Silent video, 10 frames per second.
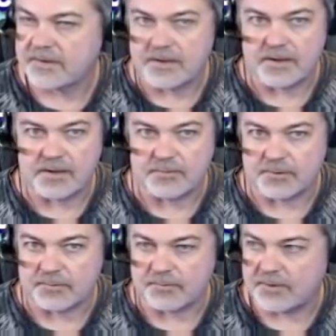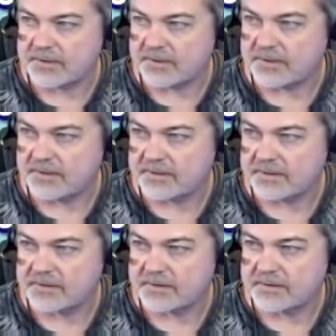And we're going to right click,
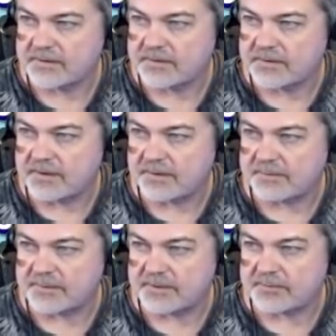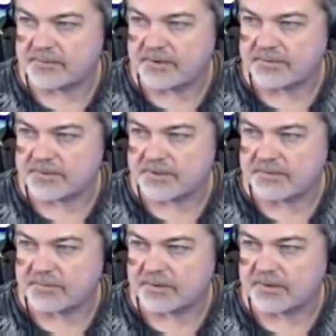Update Driver
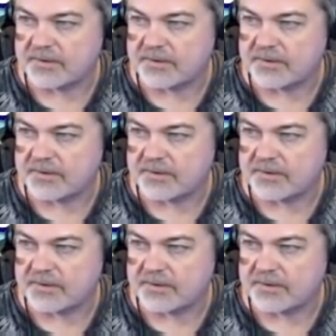Software.